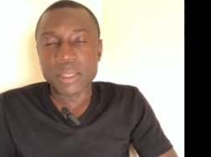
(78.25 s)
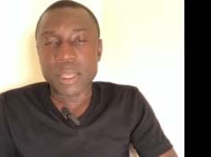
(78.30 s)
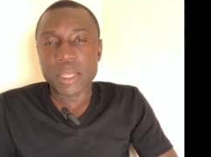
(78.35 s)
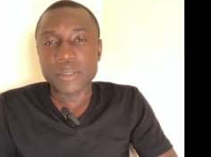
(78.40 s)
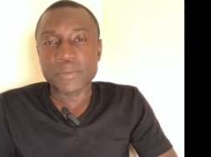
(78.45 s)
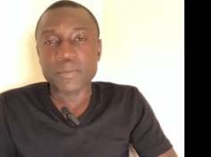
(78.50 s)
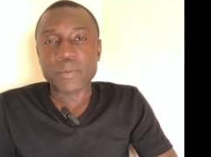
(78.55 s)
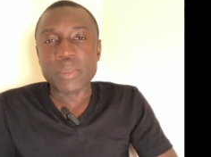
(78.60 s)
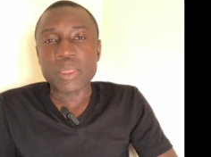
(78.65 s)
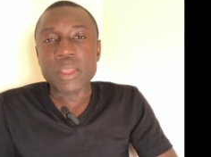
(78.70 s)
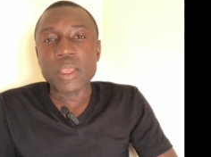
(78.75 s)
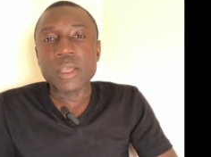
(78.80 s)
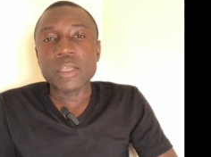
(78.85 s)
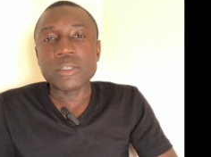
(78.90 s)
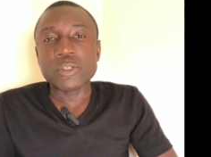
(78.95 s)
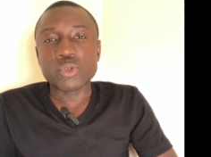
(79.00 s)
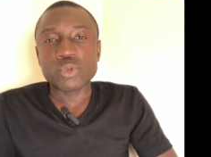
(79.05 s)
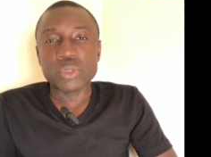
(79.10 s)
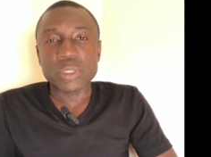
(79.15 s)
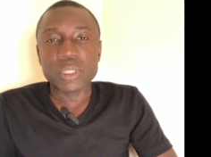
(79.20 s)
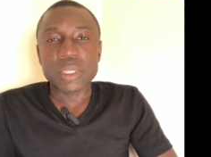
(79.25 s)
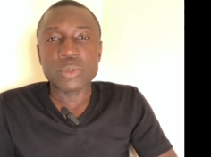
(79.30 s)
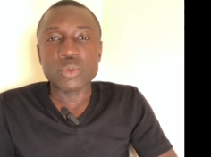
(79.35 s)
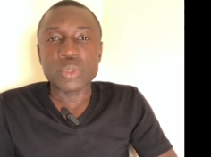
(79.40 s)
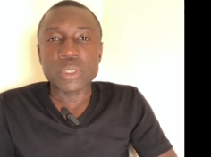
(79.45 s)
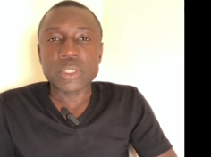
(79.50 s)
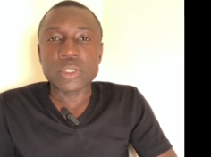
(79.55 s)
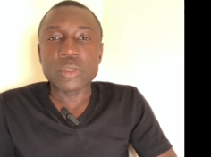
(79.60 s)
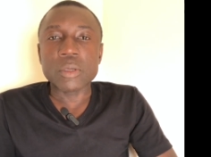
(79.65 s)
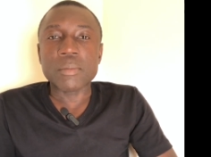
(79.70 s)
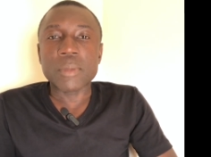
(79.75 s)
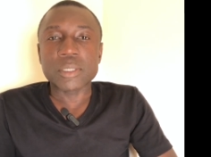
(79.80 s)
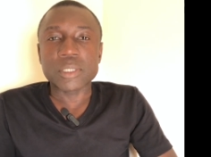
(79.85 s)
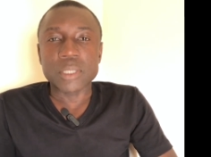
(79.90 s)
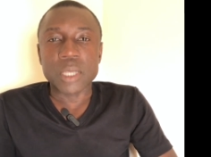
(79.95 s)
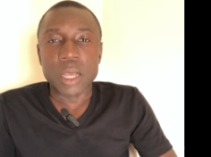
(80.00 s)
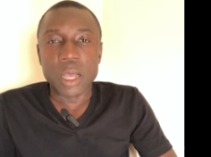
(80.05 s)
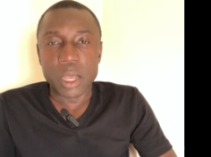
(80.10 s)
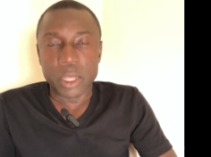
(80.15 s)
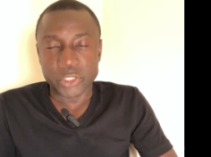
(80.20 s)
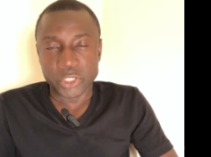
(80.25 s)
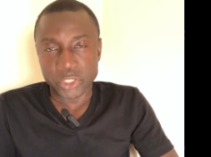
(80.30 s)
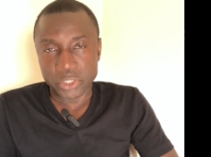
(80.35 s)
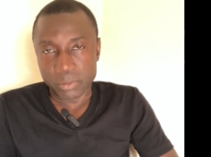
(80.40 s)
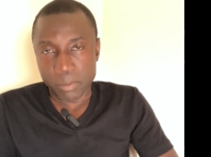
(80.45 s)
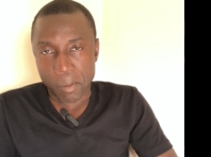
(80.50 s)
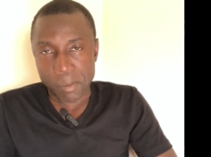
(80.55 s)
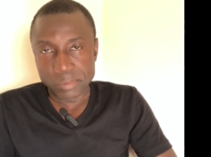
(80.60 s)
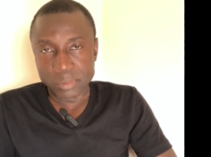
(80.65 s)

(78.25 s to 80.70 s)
that is treated with so much hush.